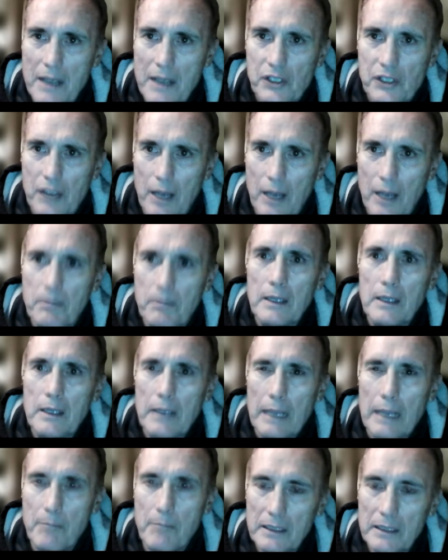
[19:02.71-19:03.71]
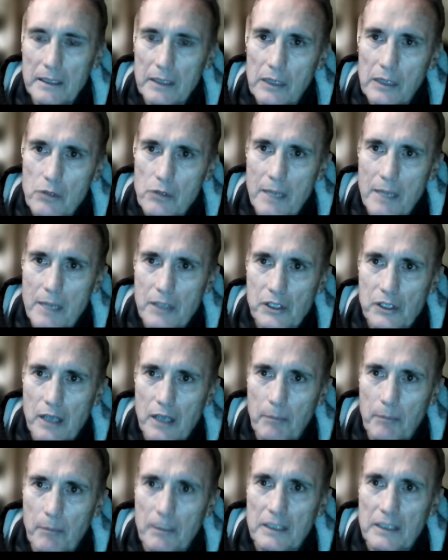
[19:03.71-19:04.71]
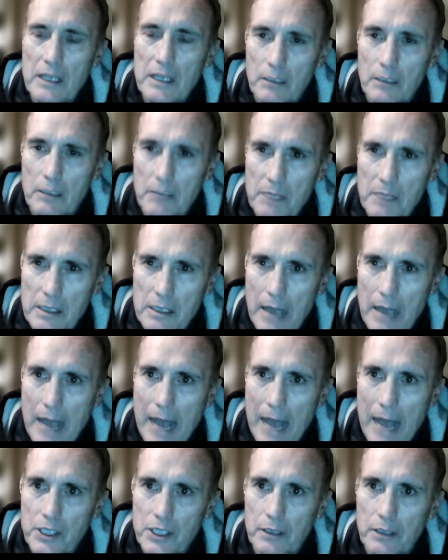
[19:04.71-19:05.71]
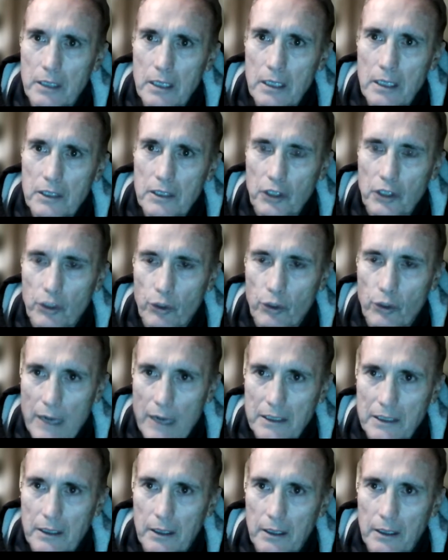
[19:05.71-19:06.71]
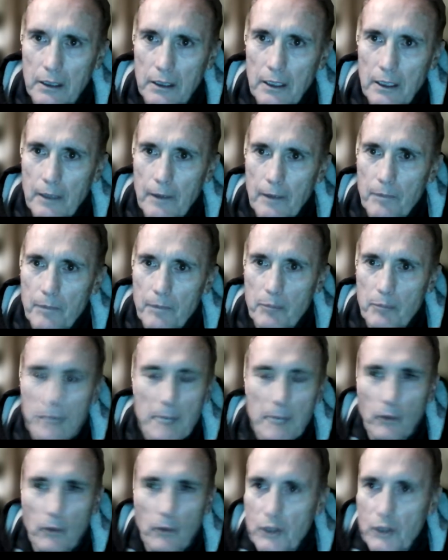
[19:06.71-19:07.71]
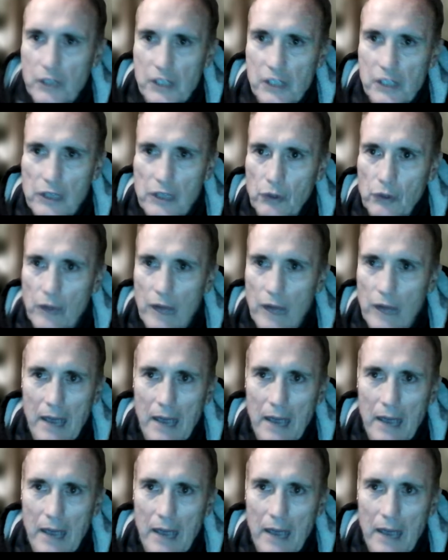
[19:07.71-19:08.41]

up, admit that you messed up and take immediate action to correct it. People will see through that.